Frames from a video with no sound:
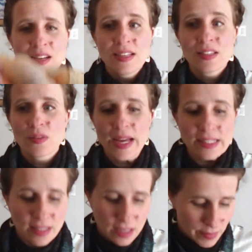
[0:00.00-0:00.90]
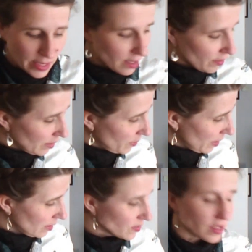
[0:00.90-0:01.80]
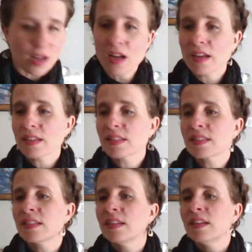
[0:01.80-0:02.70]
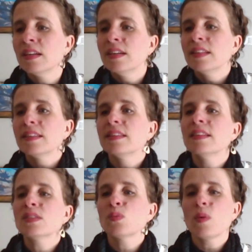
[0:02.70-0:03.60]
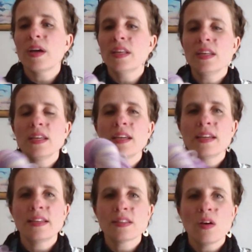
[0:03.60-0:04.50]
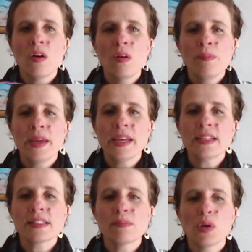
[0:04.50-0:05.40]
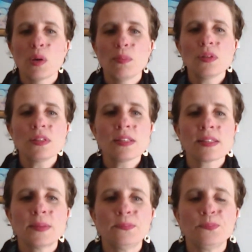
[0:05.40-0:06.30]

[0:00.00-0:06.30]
So that's going to make a great pair of socks. This one is all pinks and purples.